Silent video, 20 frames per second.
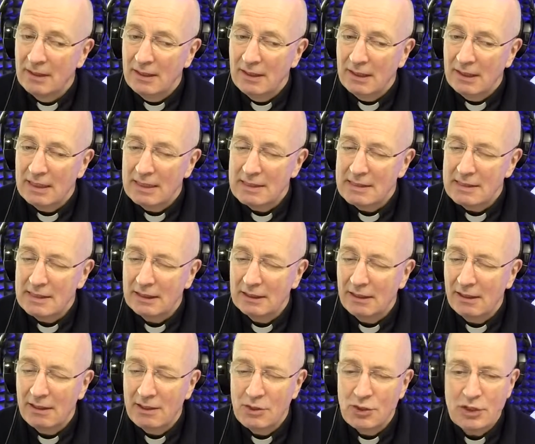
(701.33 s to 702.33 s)
And has
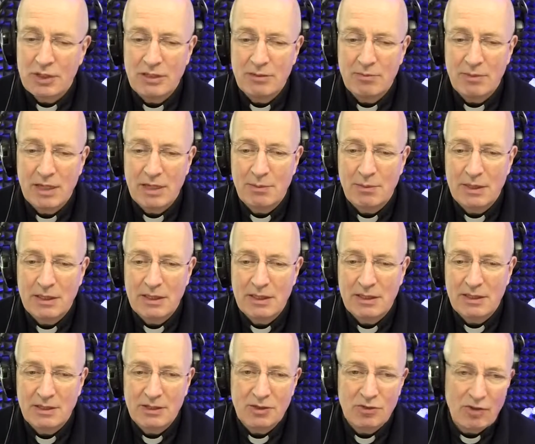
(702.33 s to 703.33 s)
technology maybe
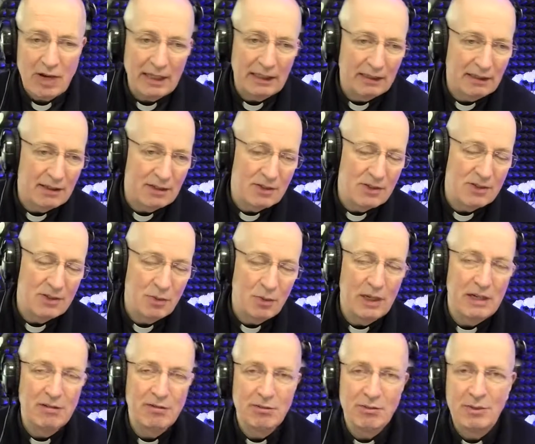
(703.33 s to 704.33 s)
distracted us
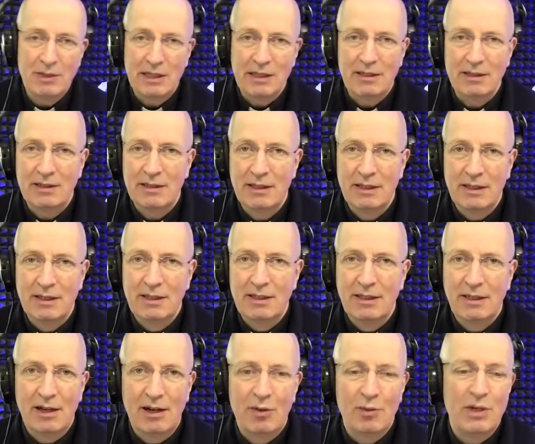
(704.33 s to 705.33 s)
away from that?
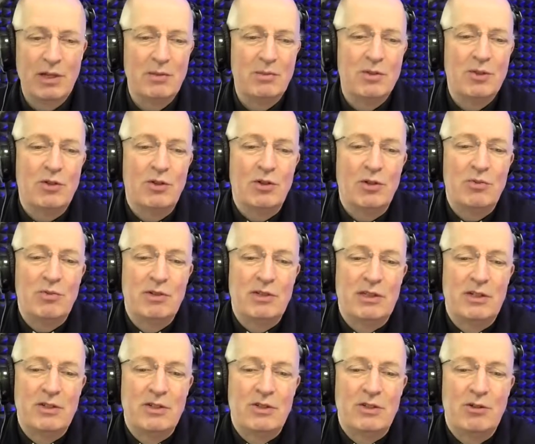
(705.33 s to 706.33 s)
Are we absorbed and
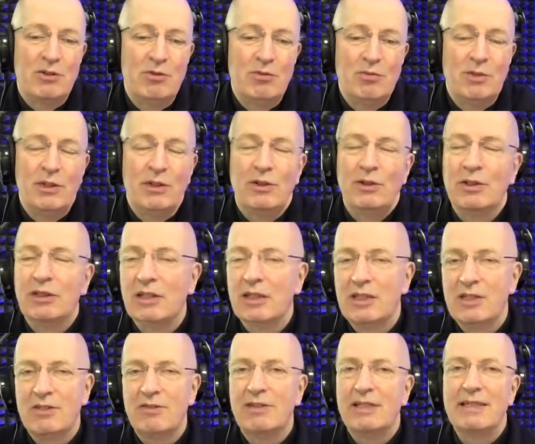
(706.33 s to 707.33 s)
consumed by all
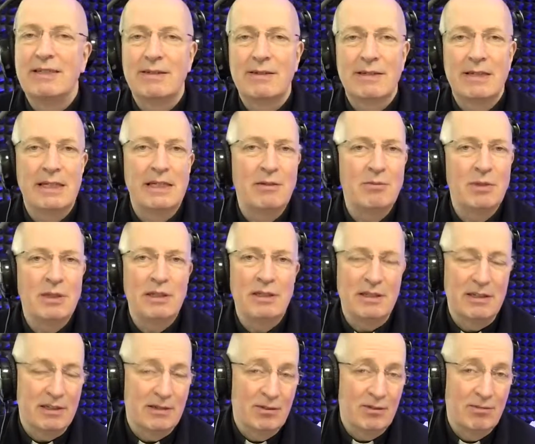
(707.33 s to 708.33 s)
kinds of entertainment
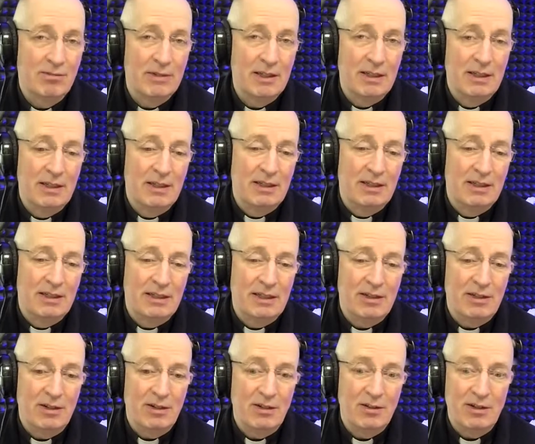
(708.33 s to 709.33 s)
now
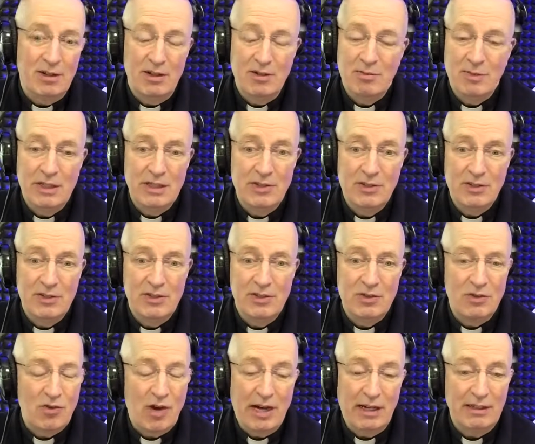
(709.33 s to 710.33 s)
that our minds are
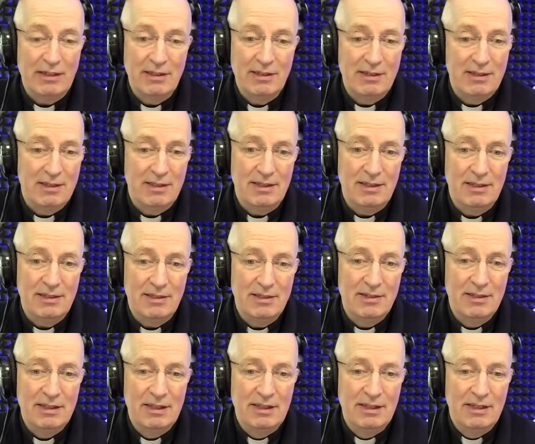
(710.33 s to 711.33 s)
distracted,
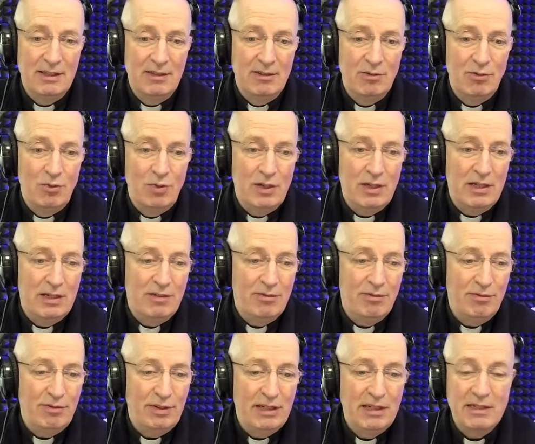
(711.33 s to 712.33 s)
and we
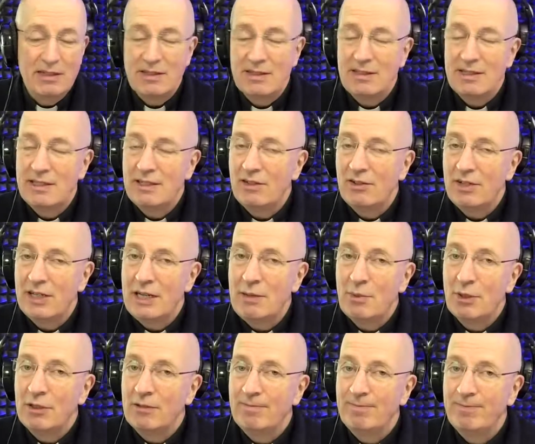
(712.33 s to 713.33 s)
fail to see our
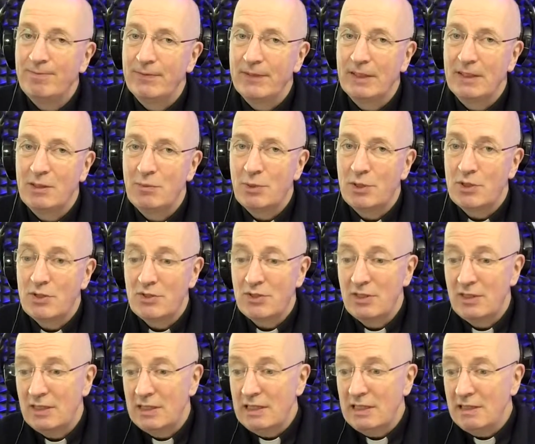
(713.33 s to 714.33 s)
neighbour and the person
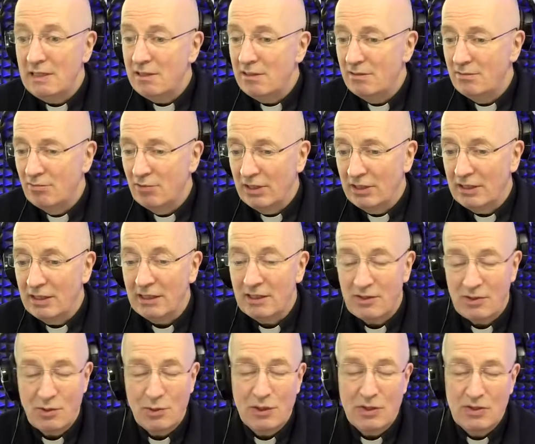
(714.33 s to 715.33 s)
in need right
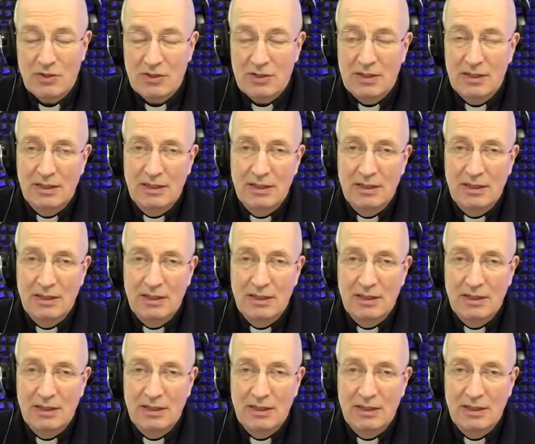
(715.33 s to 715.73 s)
next to us?